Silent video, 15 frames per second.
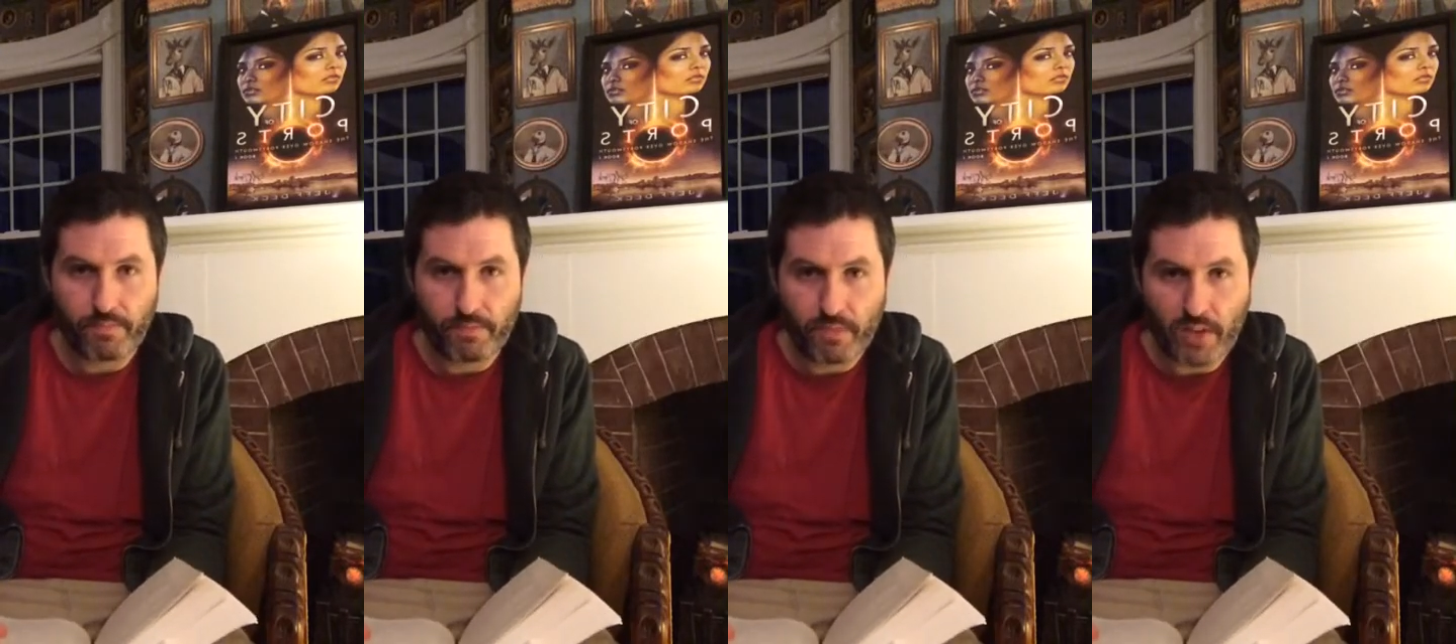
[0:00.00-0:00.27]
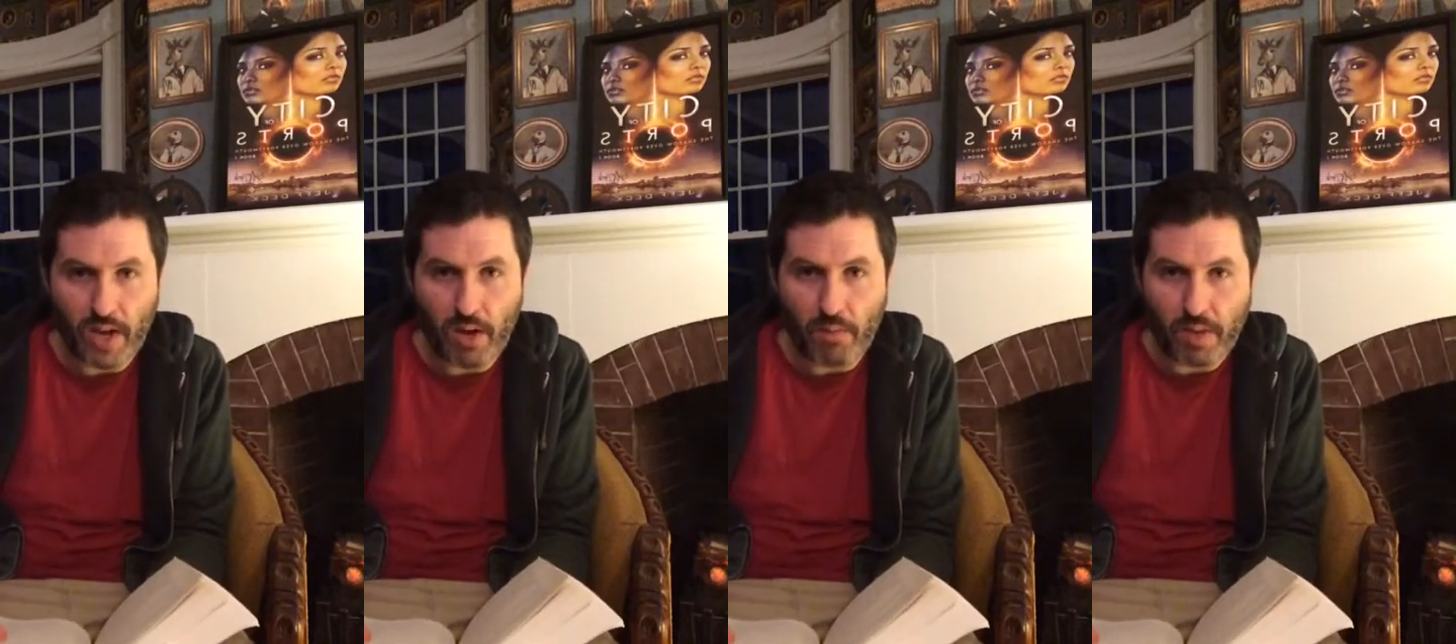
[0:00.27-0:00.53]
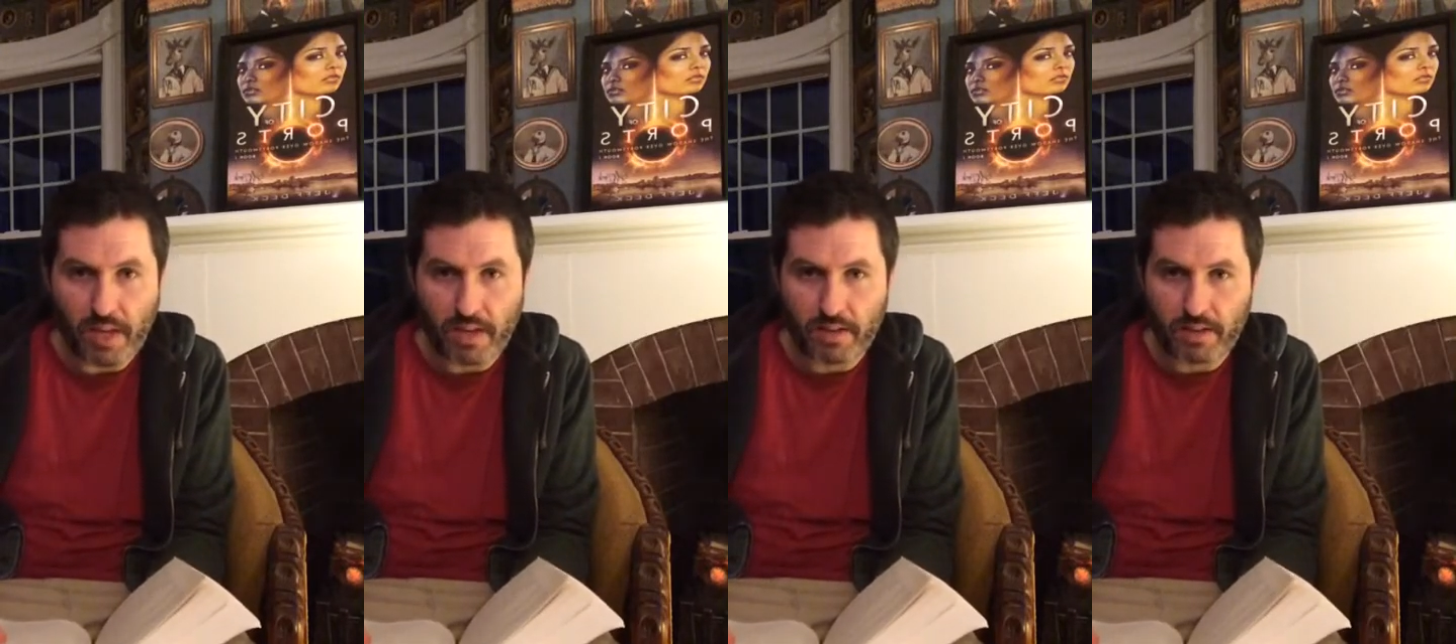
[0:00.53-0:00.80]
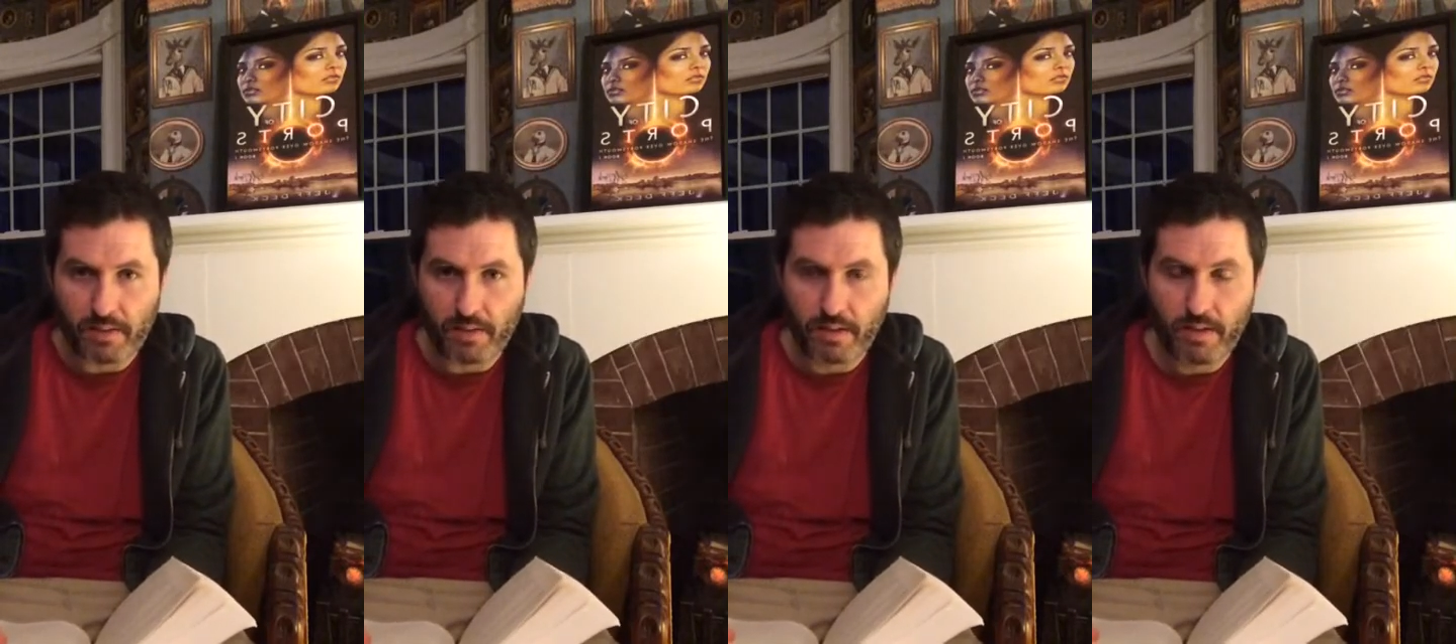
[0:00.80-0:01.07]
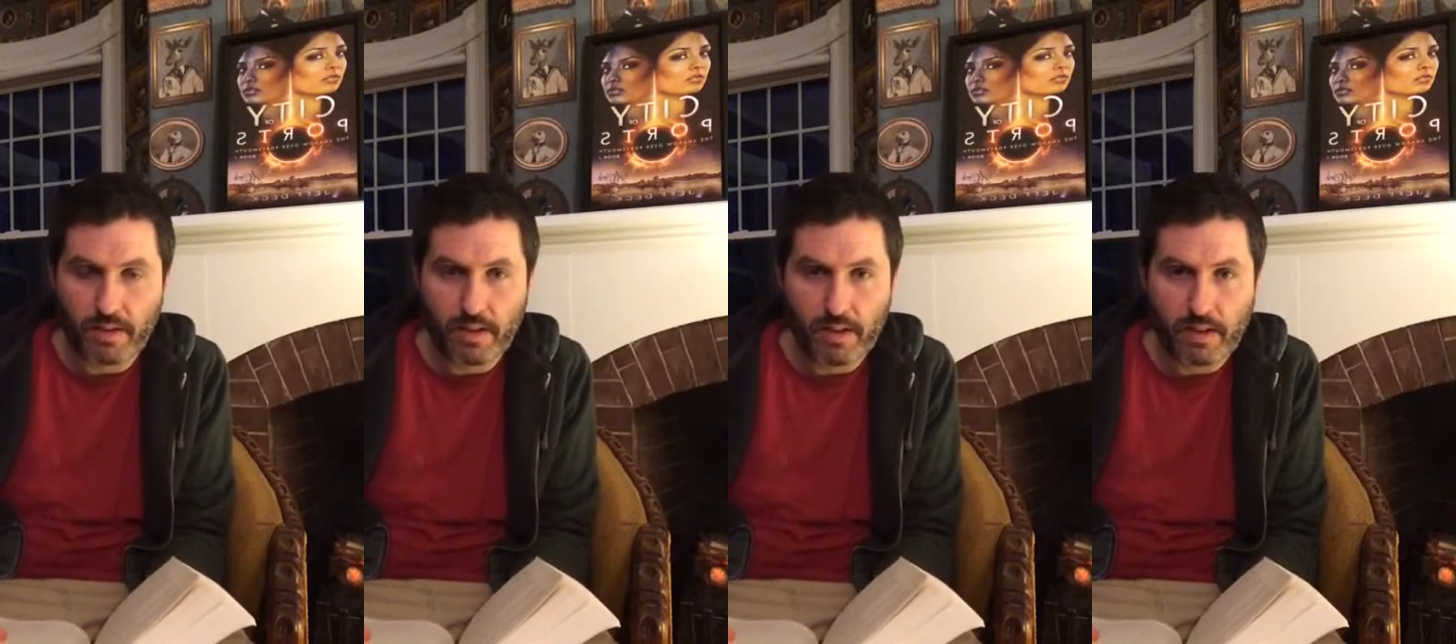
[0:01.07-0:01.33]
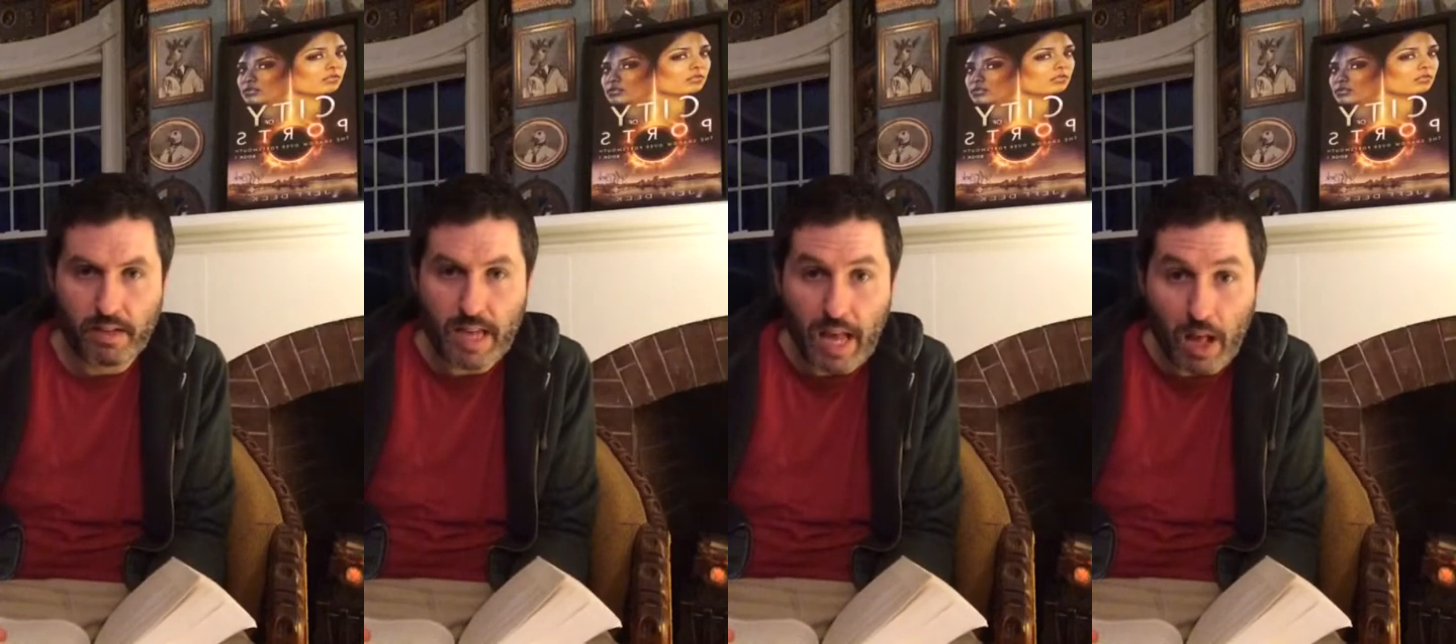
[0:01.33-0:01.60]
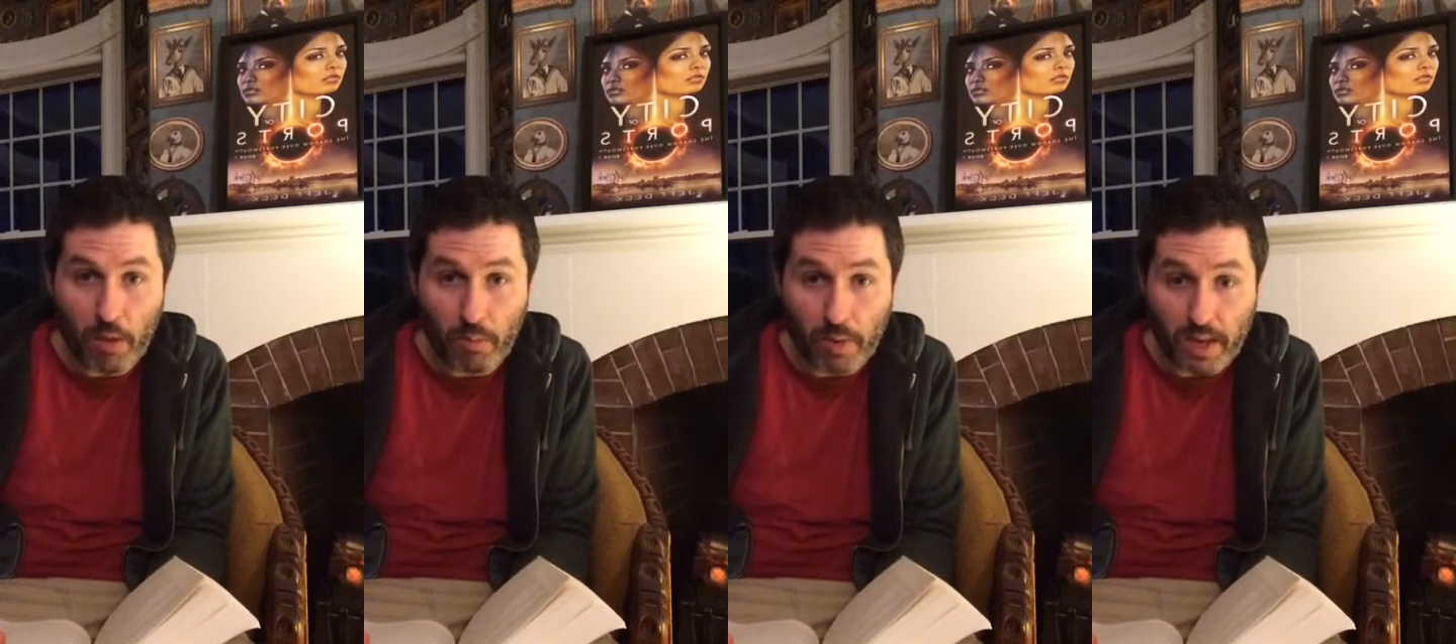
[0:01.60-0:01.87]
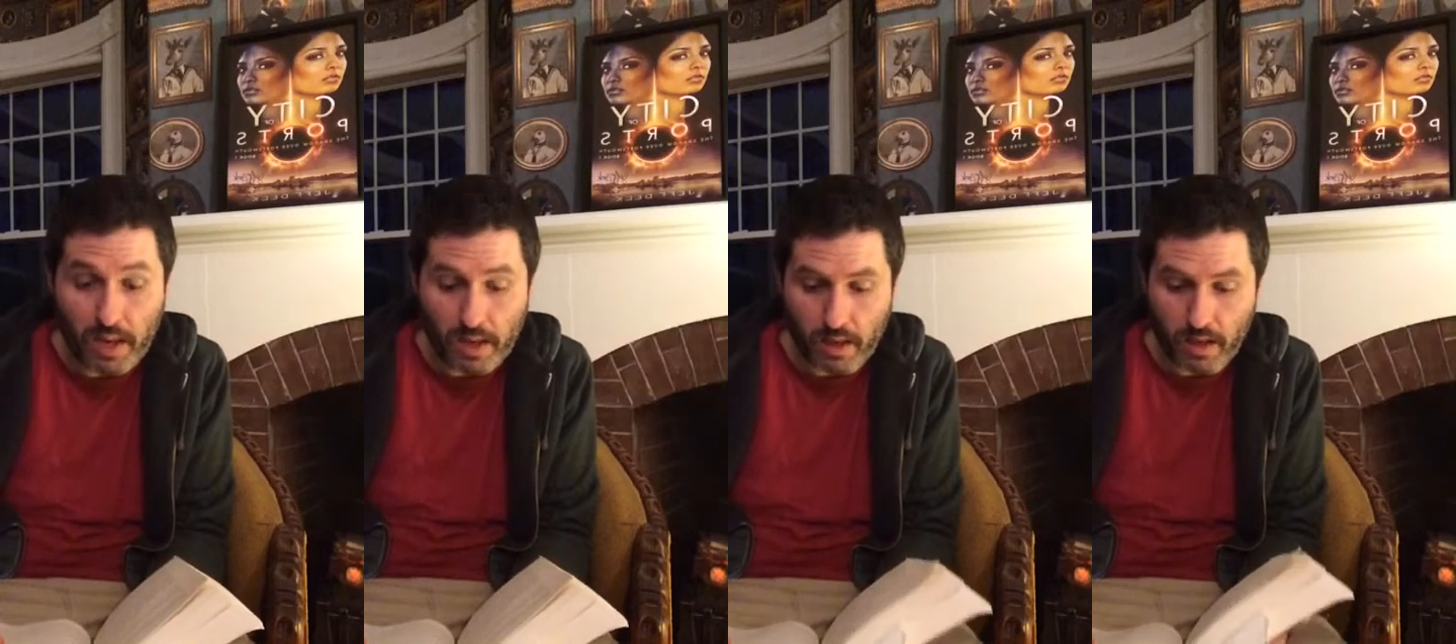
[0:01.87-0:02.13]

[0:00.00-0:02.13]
Tell me. Tell me.